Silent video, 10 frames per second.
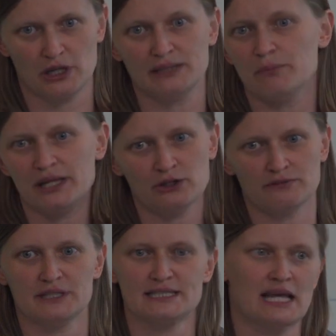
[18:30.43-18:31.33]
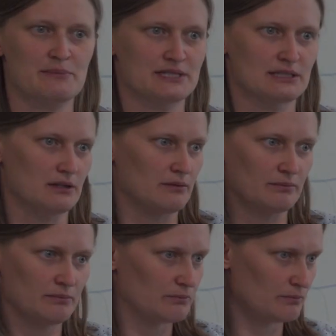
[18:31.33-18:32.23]
And many of these names
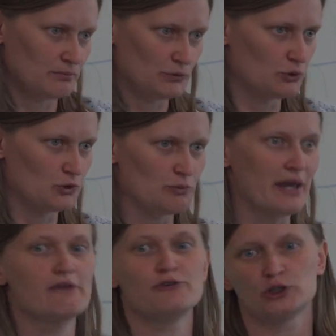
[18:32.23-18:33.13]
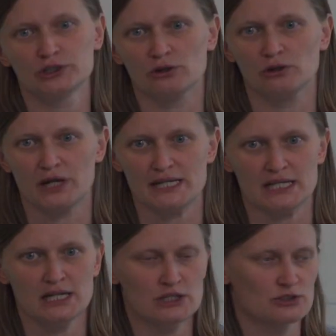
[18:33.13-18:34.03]
um, you, you may have heard already.